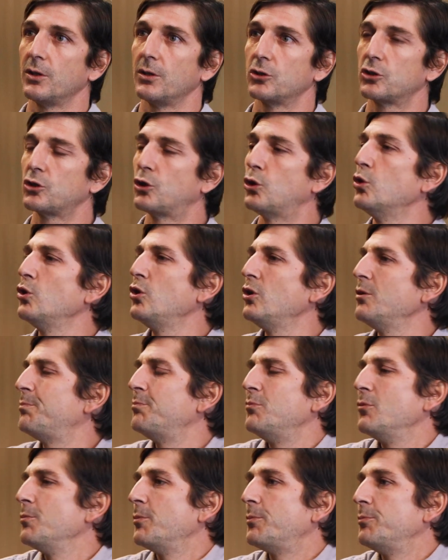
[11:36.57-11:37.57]
school
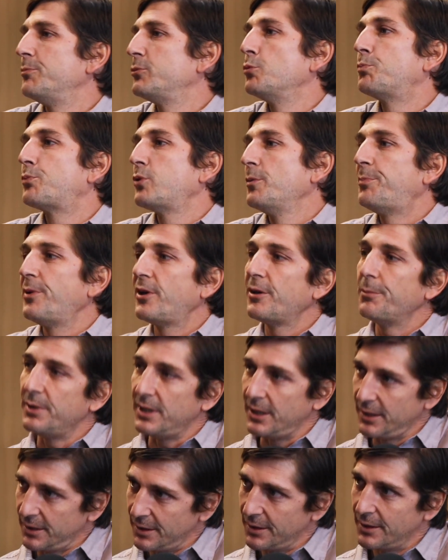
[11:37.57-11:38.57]
to prepare me.